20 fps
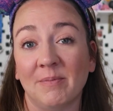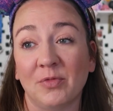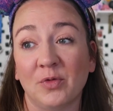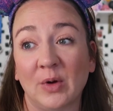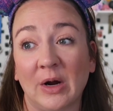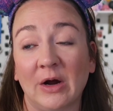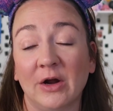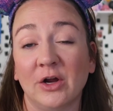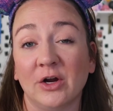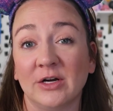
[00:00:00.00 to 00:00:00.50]

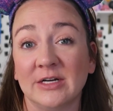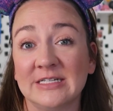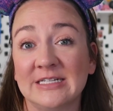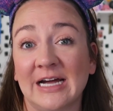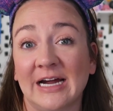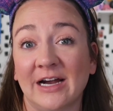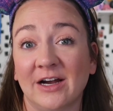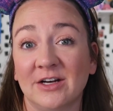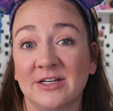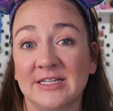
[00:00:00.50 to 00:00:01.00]
throughout your
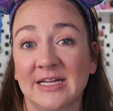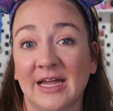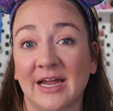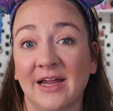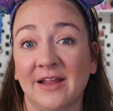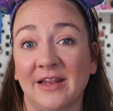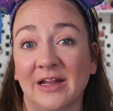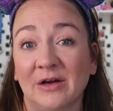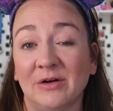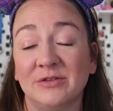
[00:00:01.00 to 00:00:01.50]
entire
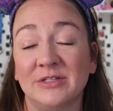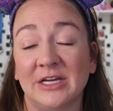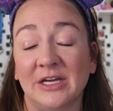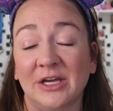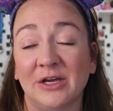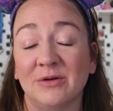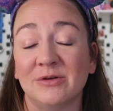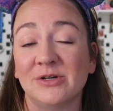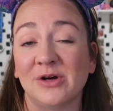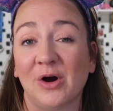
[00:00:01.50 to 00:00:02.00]
day, and they'll
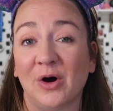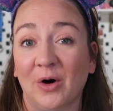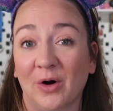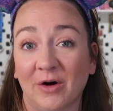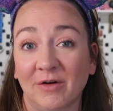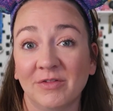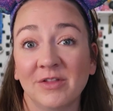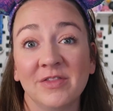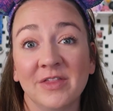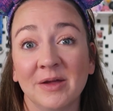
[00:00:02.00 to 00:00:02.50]
take you to
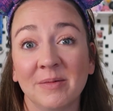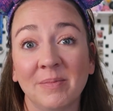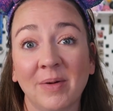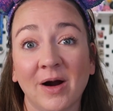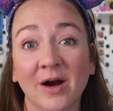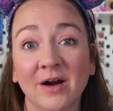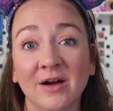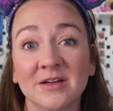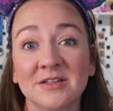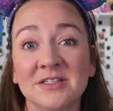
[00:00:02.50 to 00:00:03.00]
all of the theme
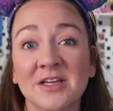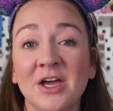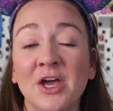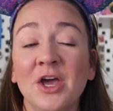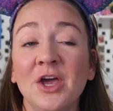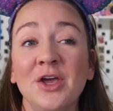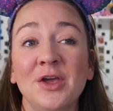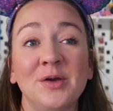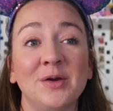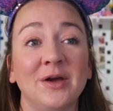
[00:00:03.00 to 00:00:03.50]
parks.
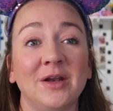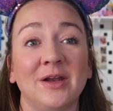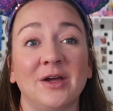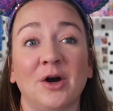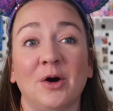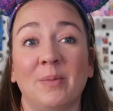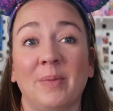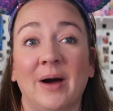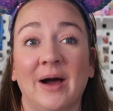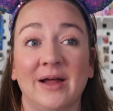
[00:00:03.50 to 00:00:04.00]
You get to
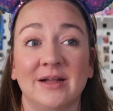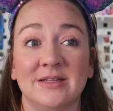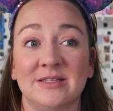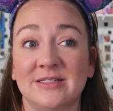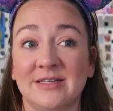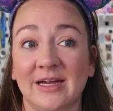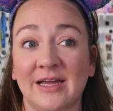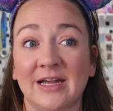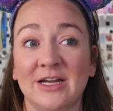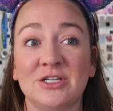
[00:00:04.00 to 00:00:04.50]
go behind
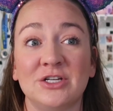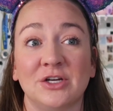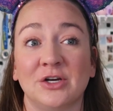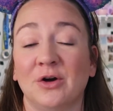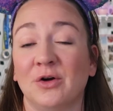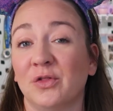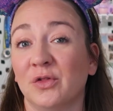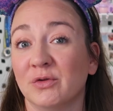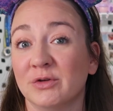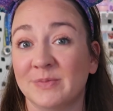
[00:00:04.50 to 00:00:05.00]
stage and
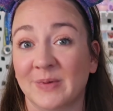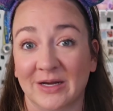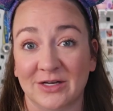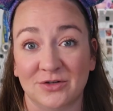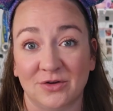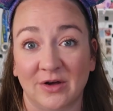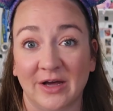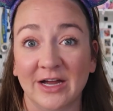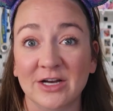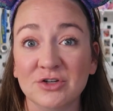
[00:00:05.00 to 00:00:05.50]
go through
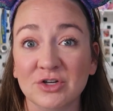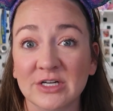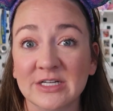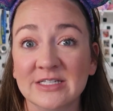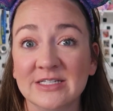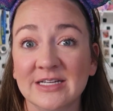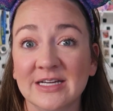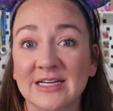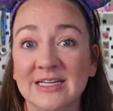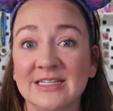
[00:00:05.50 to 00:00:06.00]
special
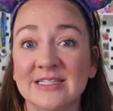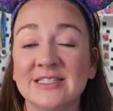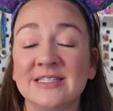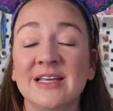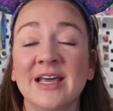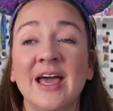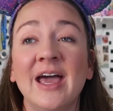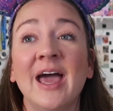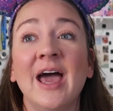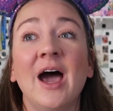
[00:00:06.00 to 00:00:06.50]
entrances.
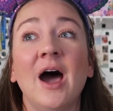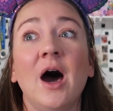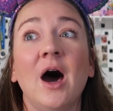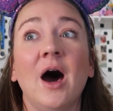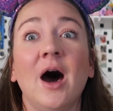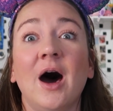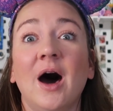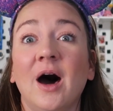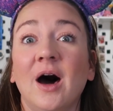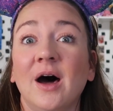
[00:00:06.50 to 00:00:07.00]

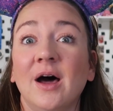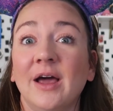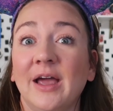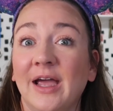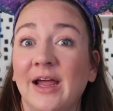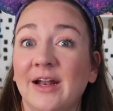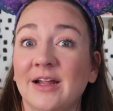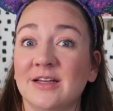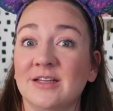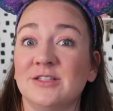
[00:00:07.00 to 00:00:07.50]

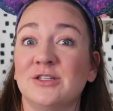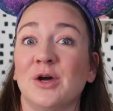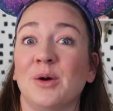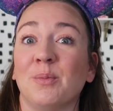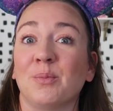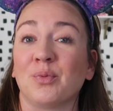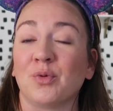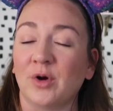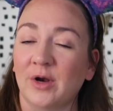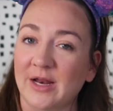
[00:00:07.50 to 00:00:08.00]
It is
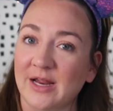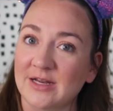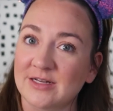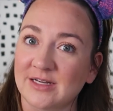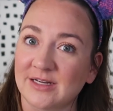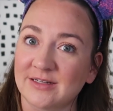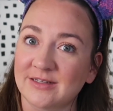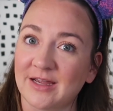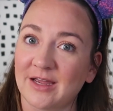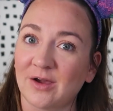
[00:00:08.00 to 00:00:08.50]
pretty
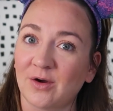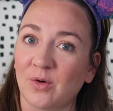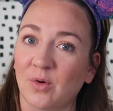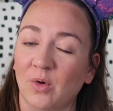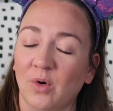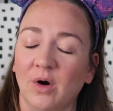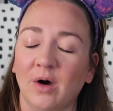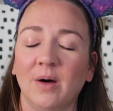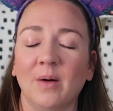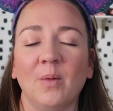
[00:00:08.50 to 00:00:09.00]
dang
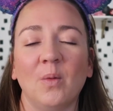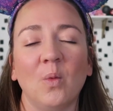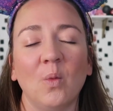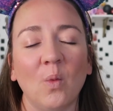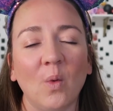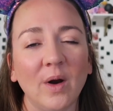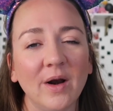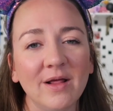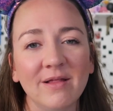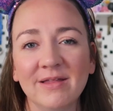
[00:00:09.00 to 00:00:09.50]
cool.
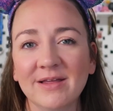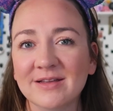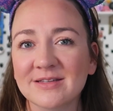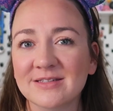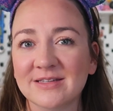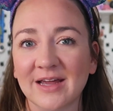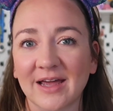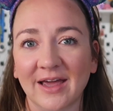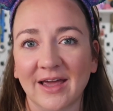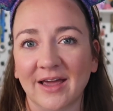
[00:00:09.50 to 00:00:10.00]
One of
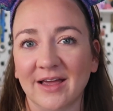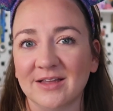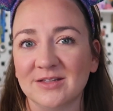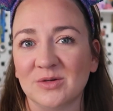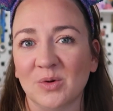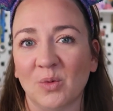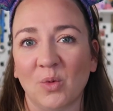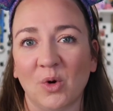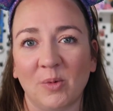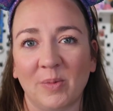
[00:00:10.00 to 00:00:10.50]
these days
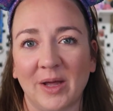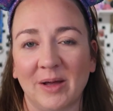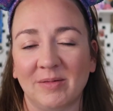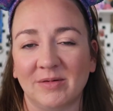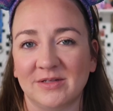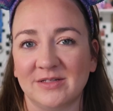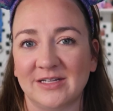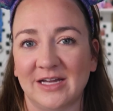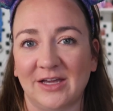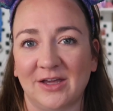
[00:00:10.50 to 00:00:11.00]
we'll be
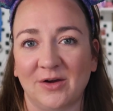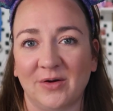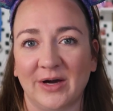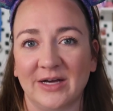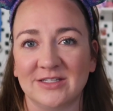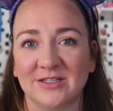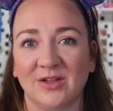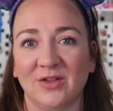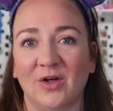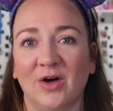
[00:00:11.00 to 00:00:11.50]
able to take you
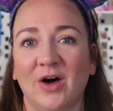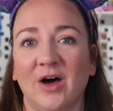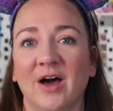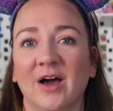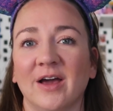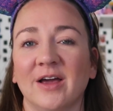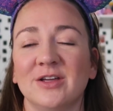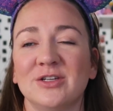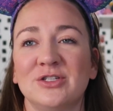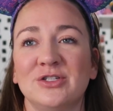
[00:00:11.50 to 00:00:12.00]
guys
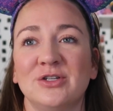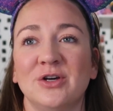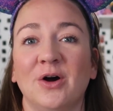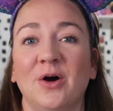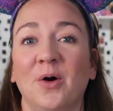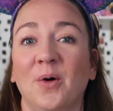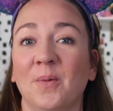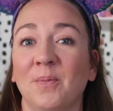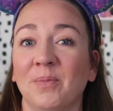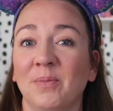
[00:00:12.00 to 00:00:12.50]
along,
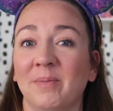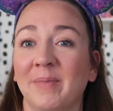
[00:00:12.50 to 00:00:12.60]
so